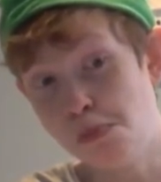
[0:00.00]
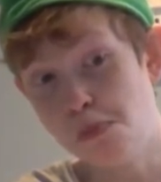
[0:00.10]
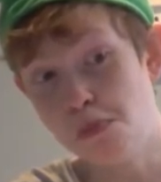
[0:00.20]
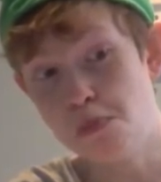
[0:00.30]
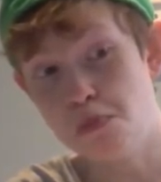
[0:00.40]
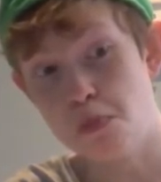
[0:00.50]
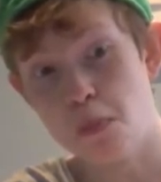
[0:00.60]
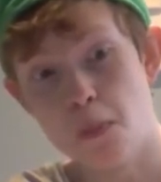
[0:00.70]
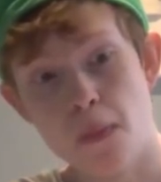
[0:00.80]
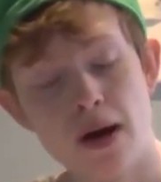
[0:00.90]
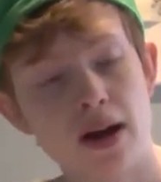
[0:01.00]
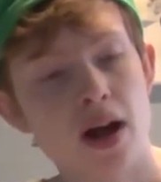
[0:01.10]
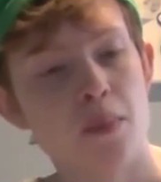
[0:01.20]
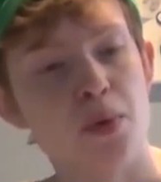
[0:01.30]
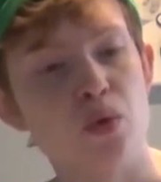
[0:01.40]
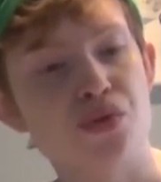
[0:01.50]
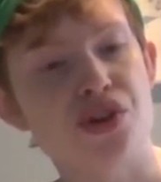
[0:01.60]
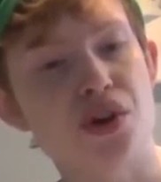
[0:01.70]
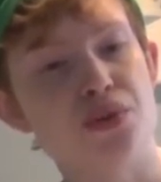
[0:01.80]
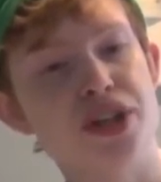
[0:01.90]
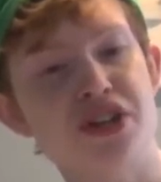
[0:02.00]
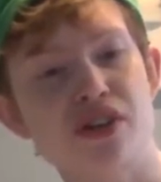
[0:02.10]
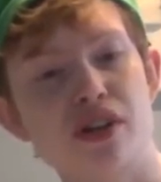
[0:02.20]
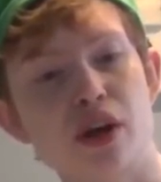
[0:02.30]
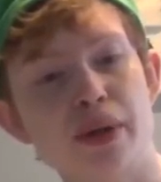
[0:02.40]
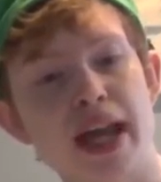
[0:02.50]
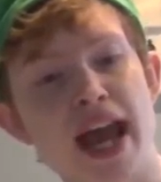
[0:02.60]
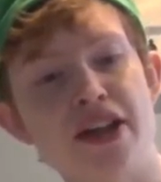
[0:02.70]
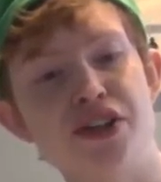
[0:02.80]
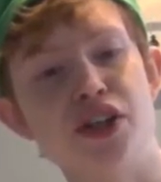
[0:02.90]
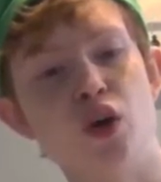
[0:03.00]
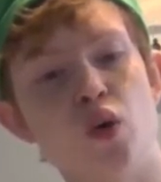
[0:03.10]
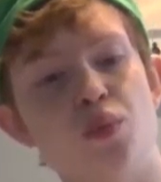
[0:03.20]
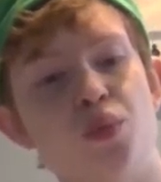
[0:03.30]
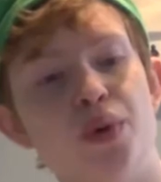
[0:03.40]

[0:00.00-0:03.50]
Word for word: Hmm... But also this glowing energy orb